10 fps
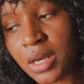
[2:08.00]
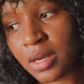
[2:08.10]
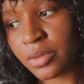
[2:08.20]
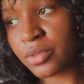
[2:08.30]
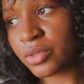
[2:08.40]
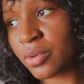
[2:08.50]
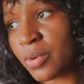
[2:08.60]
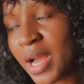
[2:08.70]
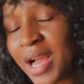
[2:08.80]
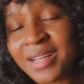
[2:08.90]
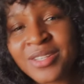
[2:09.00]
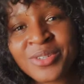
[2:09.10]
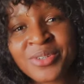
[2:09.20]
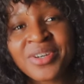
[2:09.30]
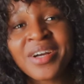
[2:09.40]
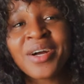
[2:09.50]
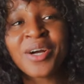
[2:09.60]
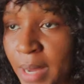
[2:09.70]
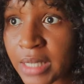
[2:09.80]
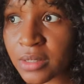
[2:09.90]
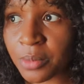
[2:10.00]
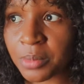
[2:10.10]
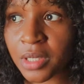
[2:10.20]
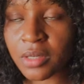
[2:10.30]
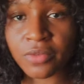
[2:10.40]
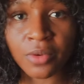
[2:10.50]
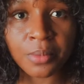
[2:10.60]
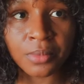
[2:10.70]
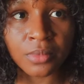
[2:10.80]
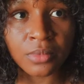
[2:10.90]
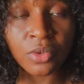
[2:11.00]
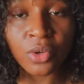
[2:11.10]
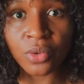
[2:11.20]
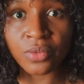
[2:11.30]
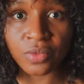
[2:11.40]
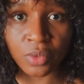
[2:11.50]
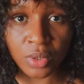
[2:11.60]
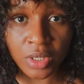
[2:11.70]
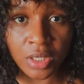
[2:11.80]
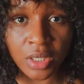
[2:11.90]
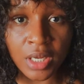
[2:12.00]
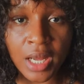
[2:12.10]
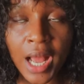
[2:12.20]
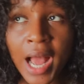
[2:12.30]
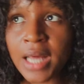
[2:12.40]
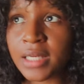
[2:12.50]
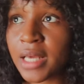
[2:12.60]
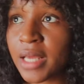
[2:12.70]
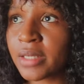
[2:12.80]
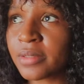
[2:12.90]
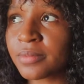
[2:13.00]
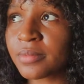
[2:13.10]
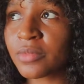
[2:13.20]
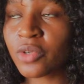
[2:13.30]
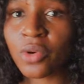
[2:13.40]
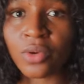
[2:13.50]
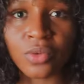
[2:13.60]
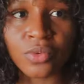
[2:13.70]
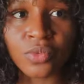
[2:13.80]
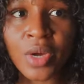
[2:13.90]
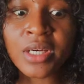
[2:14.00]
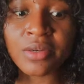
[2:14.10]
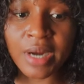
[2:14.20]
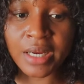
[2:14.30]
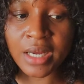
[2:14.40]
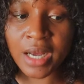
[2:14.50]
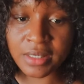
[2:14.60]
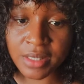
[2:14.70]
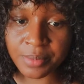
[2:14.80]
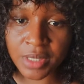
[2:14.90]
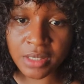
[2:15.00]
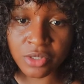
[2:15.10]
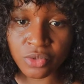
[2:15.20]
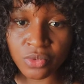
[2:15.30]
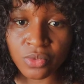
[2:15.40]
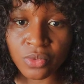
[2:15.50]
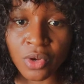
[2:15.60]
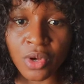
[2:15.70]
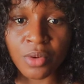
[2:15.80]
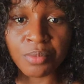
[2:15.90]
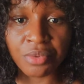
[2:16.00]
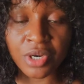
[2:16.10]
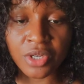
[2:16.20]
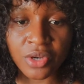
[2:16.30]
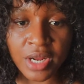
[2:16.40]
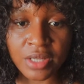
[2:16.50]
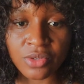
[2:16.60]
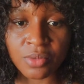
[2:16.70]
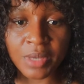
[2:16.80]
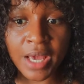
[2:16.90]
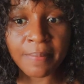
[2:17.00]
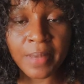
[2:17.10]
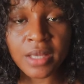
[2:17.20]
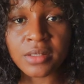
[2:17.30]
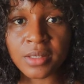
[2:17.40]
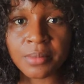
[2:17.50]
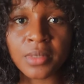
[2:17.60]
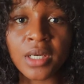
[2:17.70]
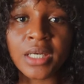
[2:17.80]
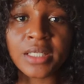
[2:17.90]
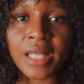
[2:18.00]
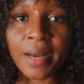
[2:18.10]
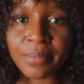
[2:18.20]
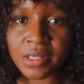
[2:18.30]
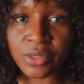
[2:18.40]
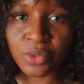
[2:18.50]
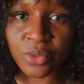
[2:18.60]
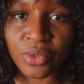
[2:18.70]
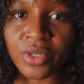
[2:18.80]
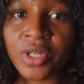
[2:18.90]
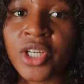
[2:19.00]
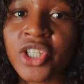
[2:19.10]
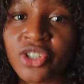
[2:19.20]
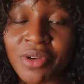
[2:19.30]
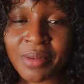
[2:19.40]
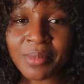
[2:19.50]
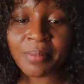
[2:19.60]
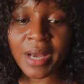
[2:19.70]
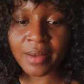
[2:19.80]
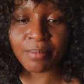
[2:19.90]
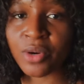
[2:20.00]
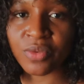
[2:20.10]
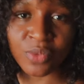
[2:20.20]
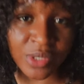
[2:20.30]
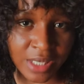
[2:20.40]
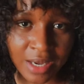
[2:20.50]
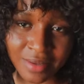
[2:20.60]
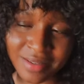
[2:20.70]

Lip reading: house, so I had to buy something from Glovo. And then when the rider accepted to bring the order to me, I begged him that please, oh, you should help me buy a bag of water.